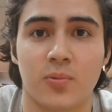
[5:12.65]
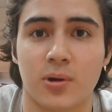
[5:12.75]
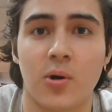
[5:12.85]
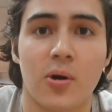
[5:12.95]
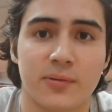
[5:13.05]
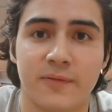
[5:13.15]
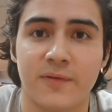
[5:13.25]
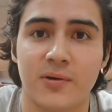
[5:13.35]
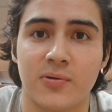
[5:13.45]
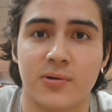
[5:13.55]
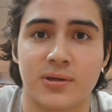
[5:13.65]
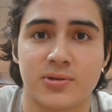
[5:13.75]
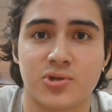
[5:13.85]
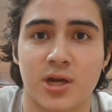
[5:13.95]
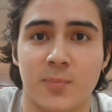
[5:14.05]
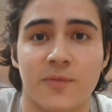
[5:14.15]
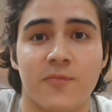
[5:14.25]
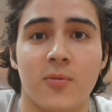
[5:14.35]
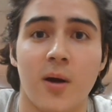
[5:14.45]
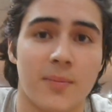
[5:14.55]
we're going on the field and trying to
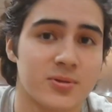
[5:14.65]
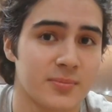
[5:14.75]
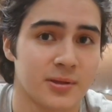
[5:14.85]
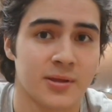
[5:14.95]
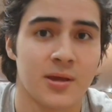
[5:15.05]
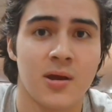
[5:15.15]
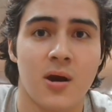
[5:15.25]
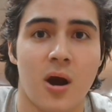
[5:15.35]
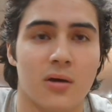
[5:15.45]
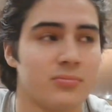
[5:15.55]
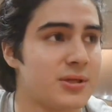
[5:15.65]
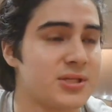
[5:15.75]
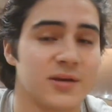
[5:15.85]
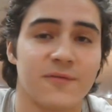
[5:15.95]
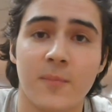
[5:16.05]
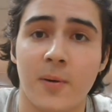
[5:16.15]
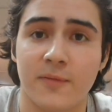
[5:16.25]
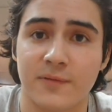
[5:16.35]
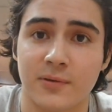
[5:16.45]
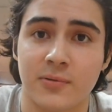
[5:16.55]
perform optimally on, let's say, a football
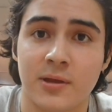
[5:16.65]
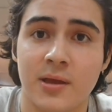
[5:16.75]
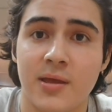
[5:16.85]
field.